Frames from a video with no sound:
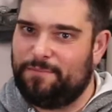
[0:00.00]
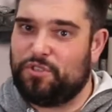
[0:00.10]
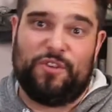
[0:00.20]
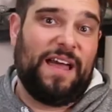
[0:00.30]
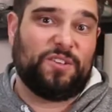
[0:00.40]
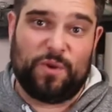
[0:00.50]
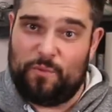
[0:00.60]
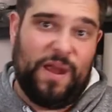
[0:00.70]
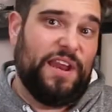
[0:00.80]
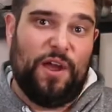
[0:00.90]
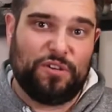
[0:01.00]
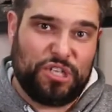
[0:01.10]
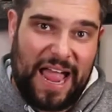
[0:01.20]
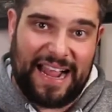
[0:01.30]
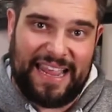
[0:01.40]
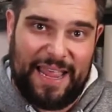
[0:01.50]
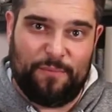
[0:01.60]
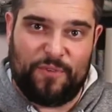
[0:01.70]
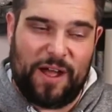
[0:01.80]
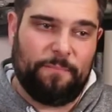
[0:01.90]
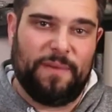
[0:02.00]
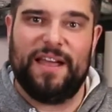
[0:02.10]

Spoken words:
I'm sure that's where Radio Shack came from,